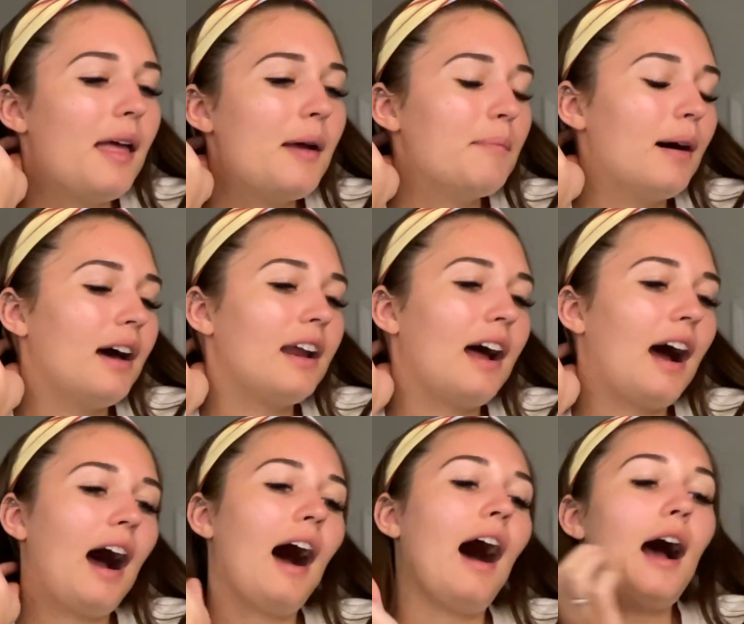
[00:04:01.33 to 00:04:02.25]
But
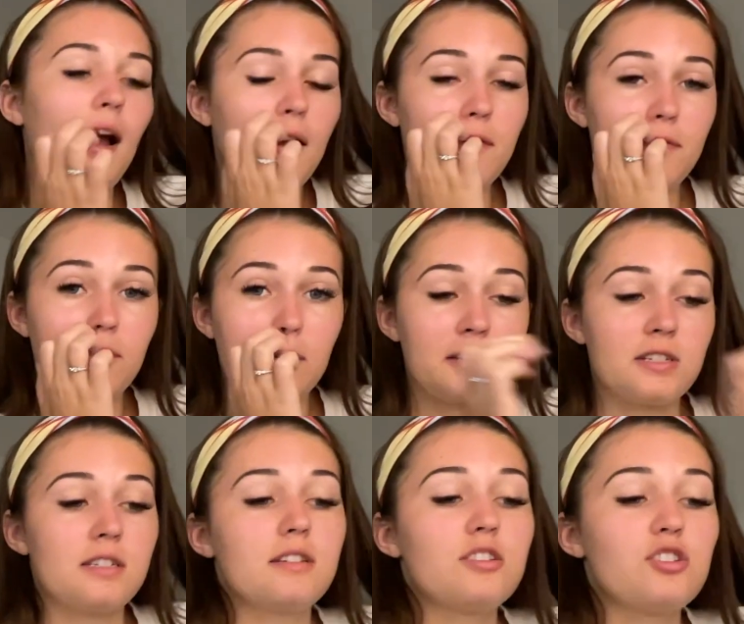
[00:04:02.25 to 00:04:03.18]
I
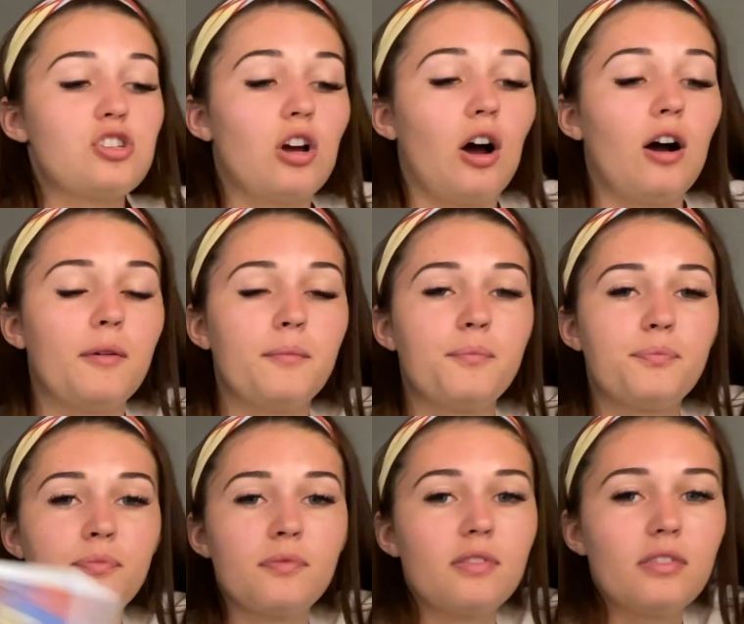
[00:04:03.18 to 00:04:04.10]
first saw
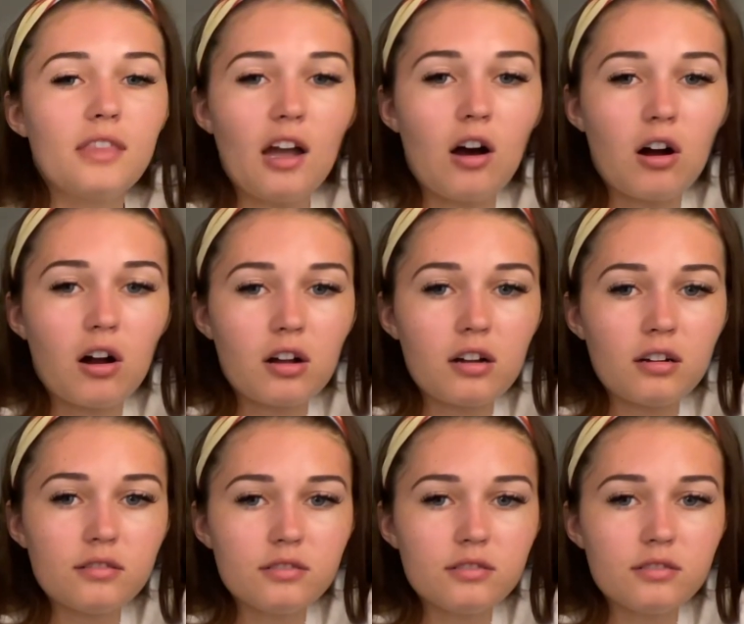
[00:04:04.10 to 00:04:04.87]
the Ankh.